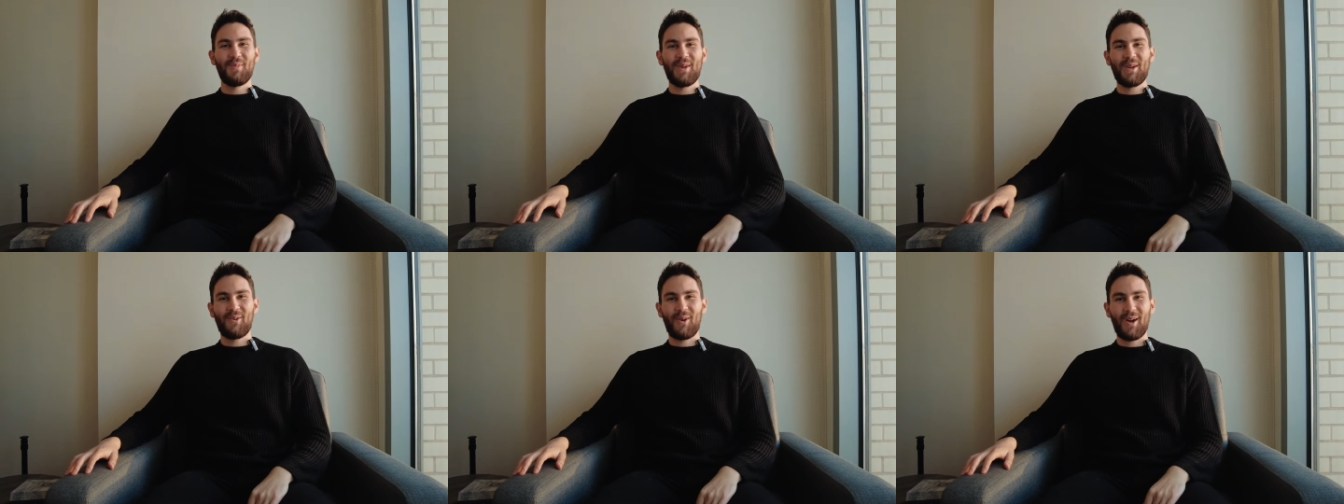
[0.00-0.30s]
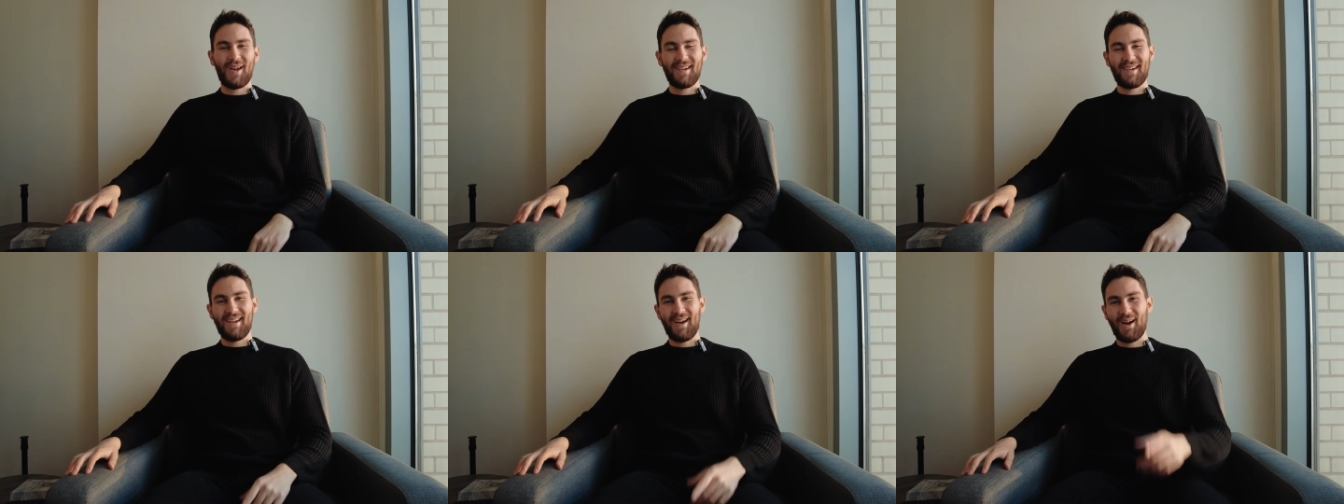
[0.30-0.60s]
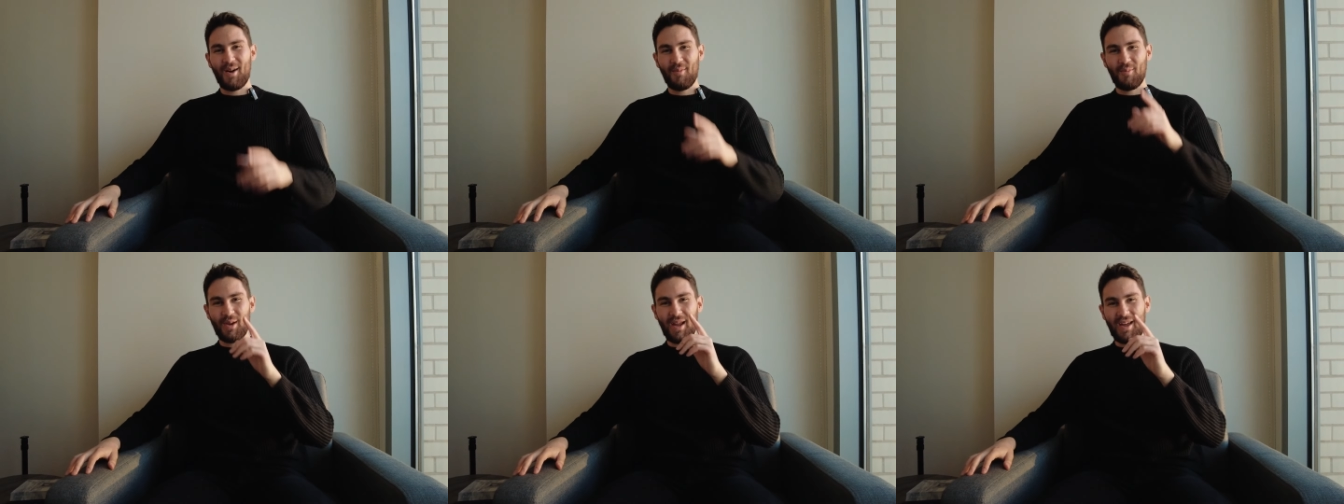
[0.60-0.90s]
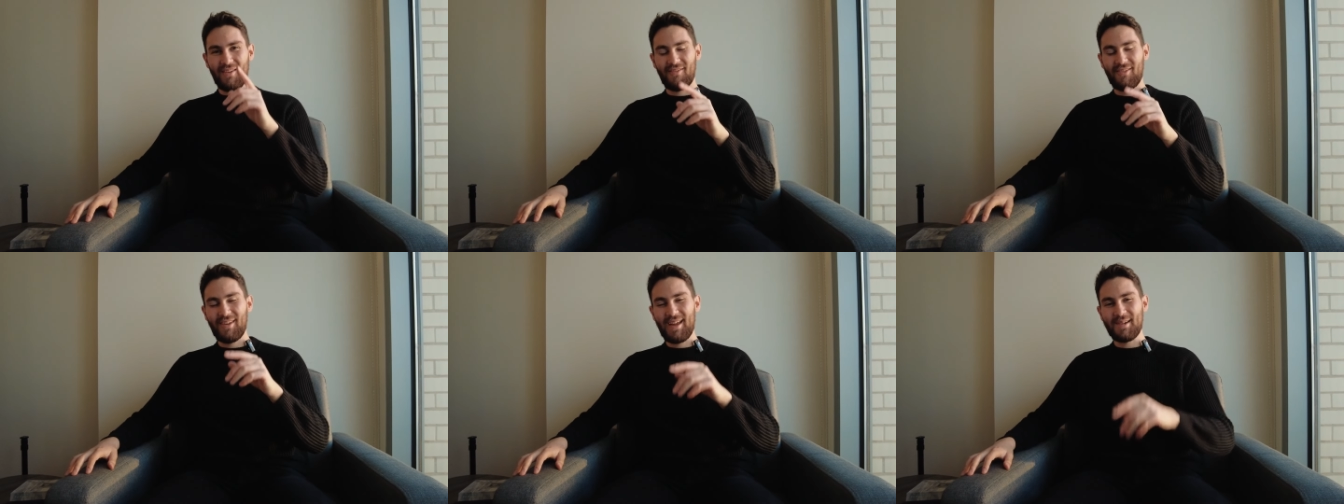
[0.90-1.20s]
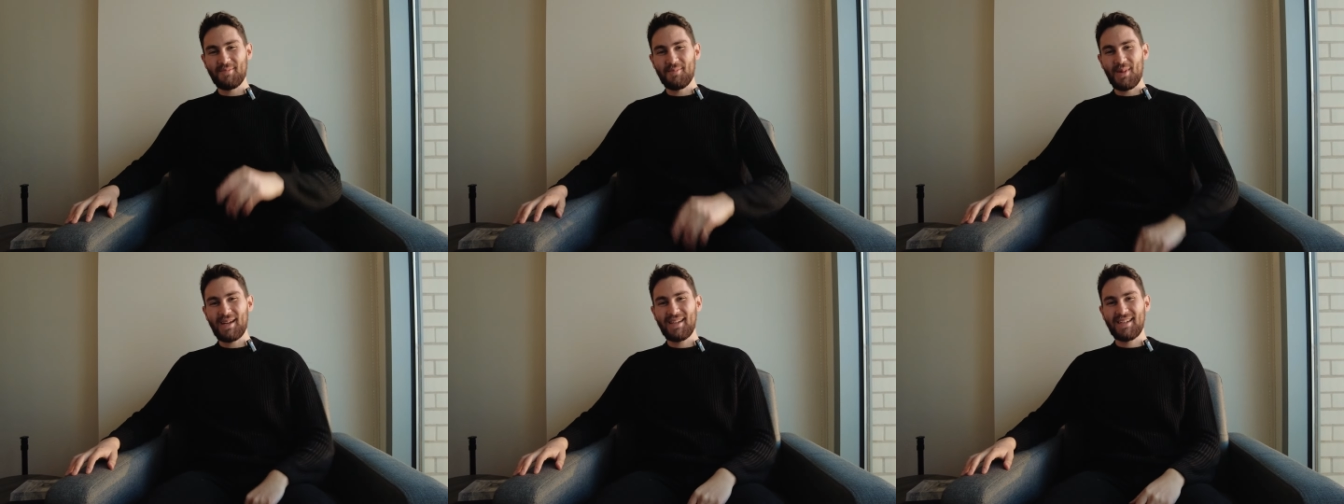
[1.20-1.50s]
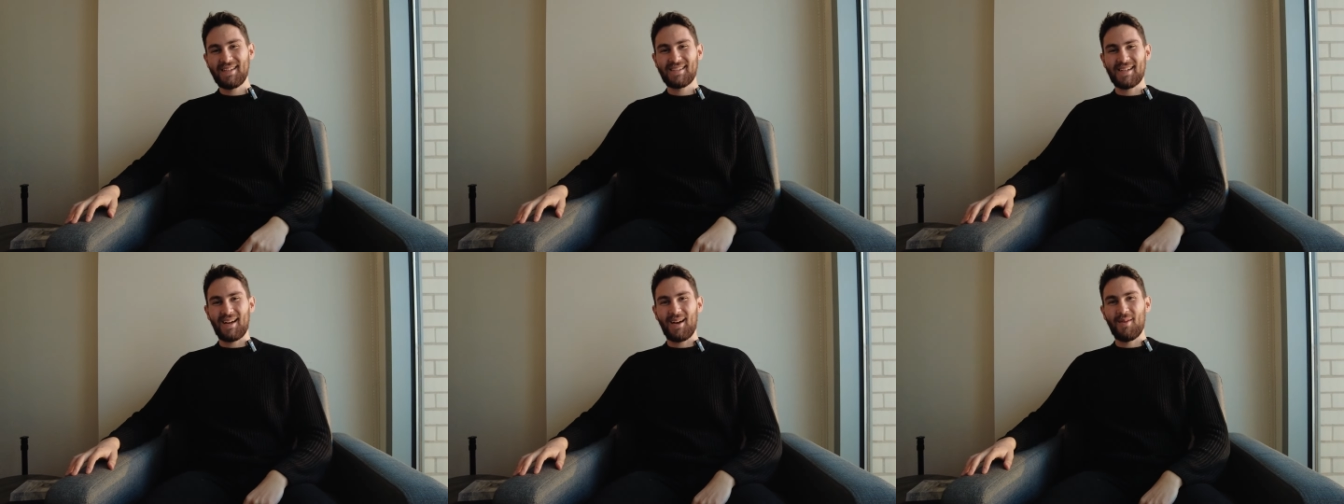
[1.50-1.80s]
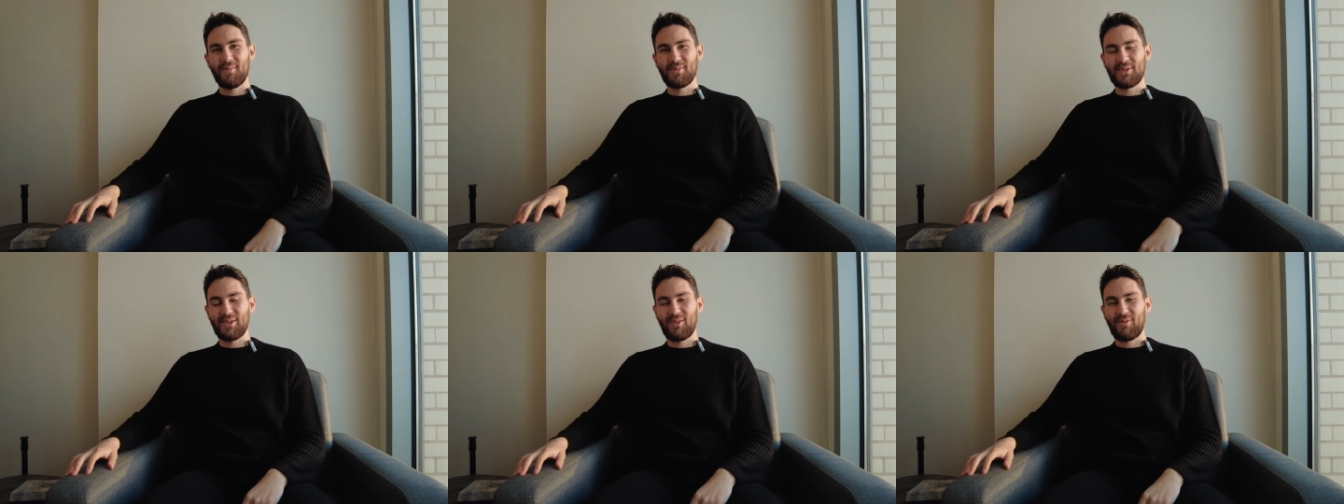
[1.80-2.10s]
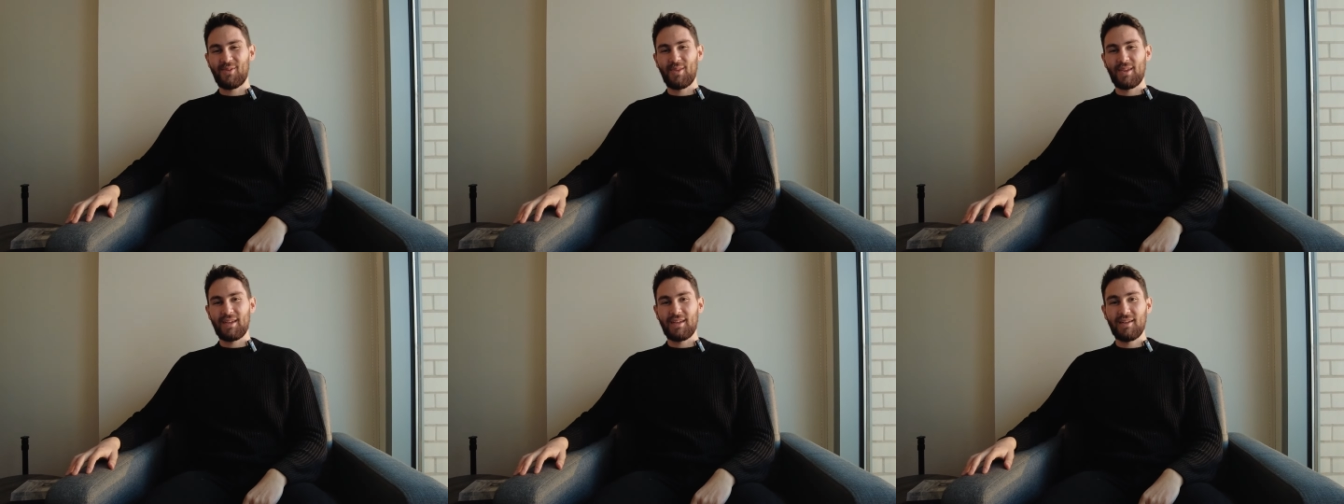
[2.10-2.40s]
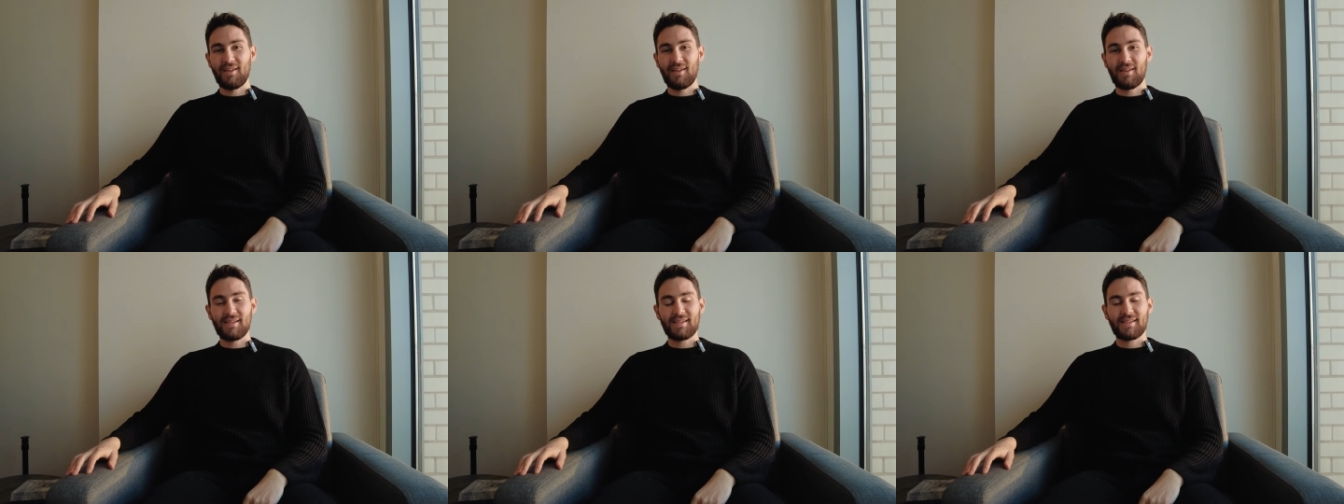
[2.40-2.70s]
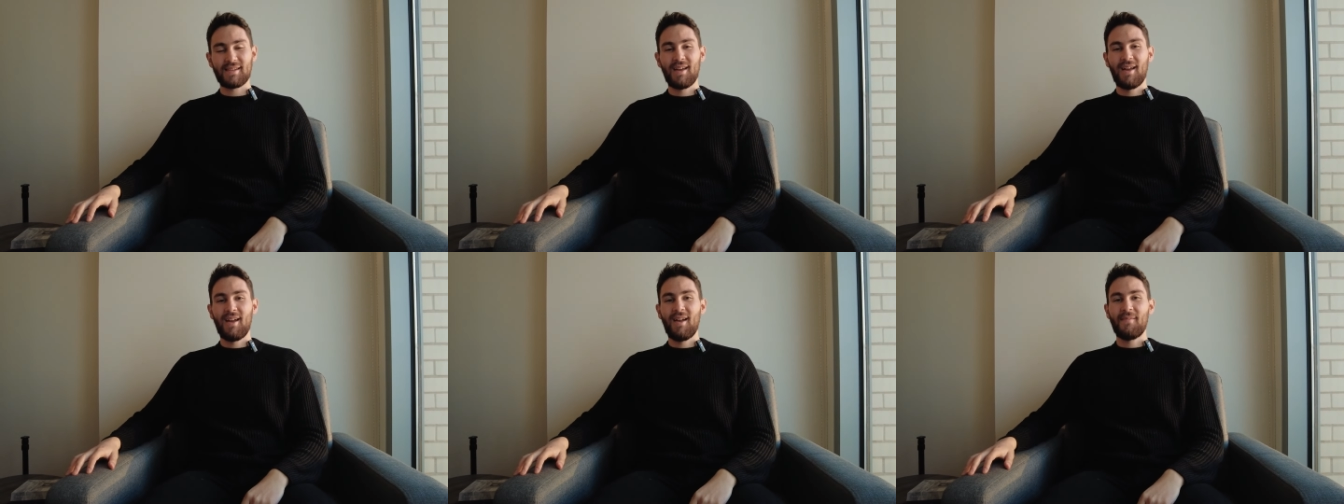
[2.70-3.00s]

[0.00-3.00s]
me right now, but I've read many times over the years,